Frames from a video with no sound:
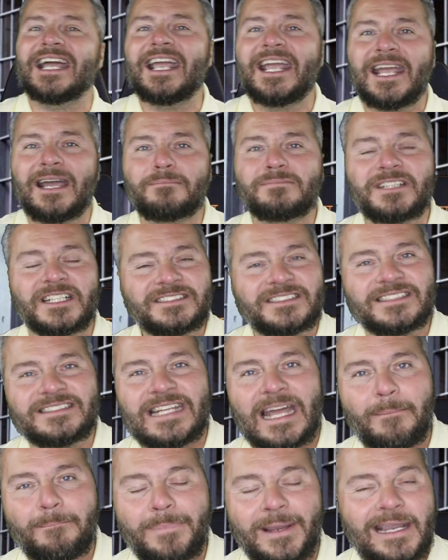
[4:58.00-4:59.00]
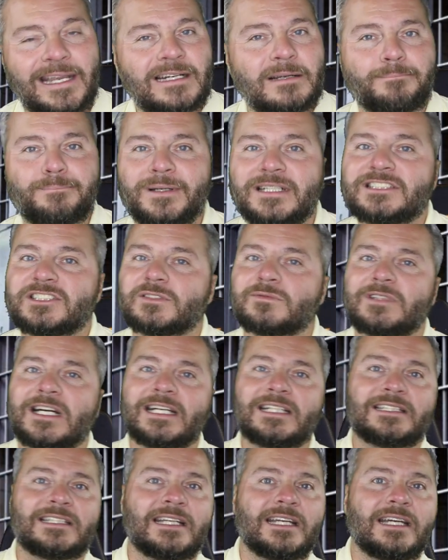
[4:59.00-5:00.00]
Damn, doesn't that paint a picture
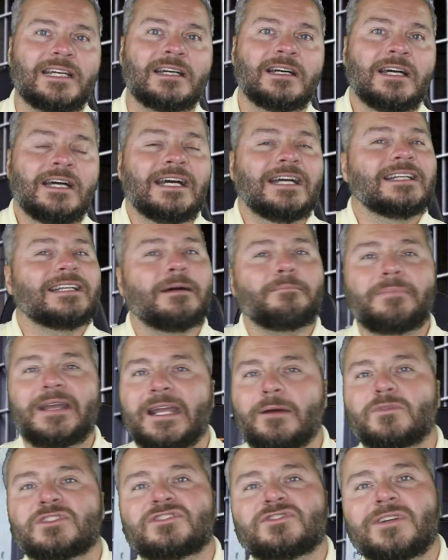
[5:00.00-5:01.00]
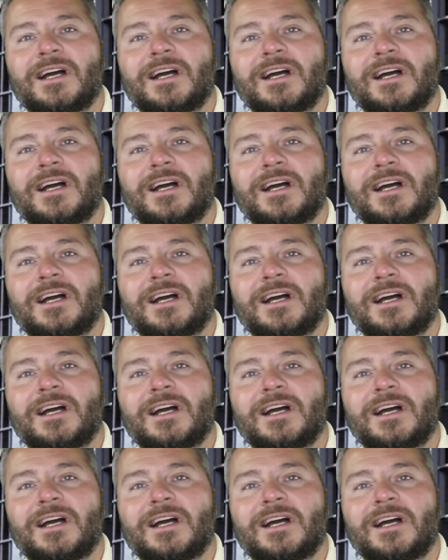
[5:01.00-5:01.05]
right there? That man was